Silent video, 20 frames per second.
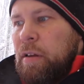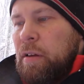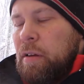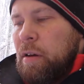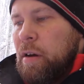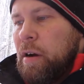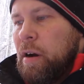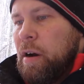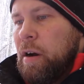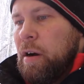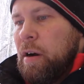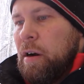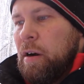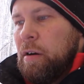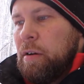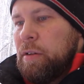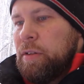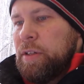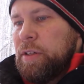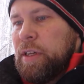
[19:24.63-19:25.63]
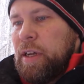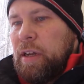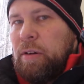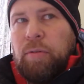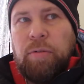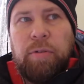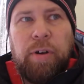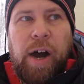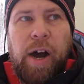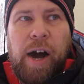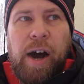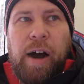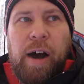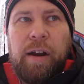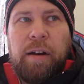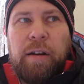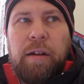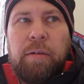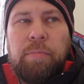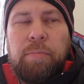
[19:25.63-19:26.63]
you get
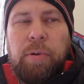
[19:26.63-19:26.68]
hot,